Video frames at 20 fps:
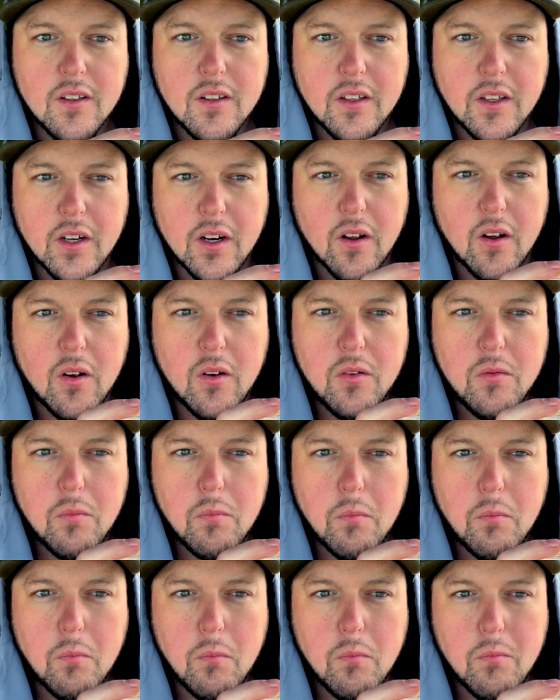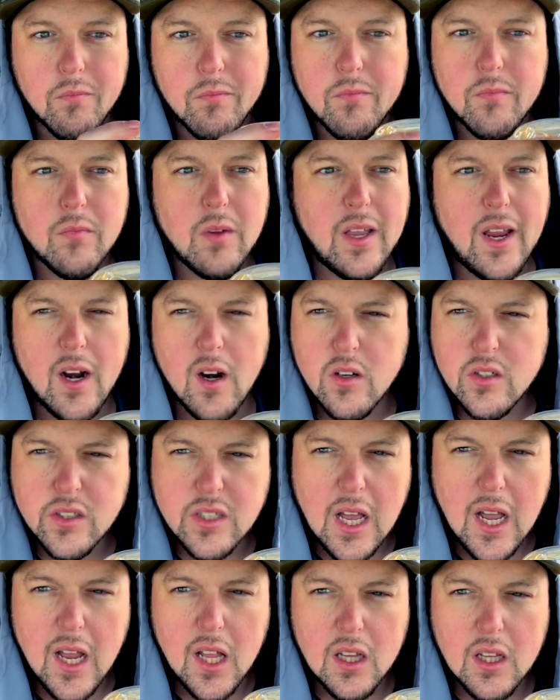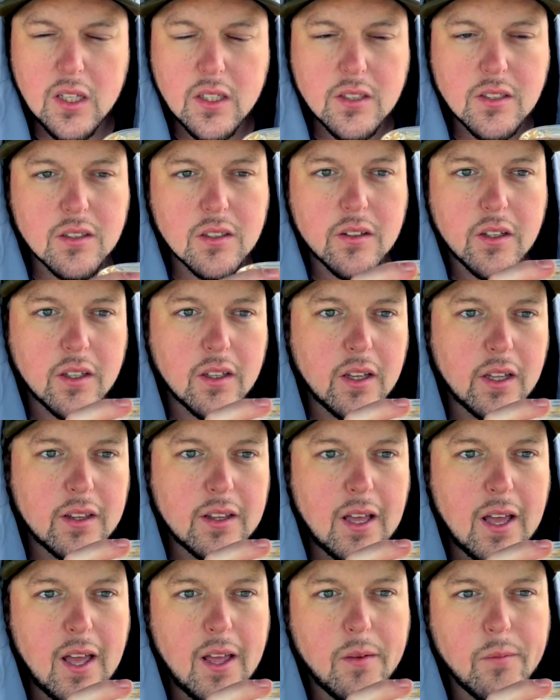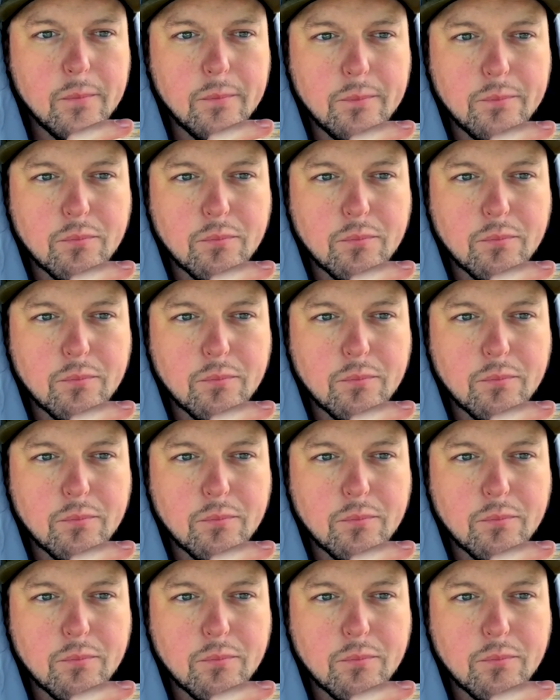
you know, hairstylist, thing like that.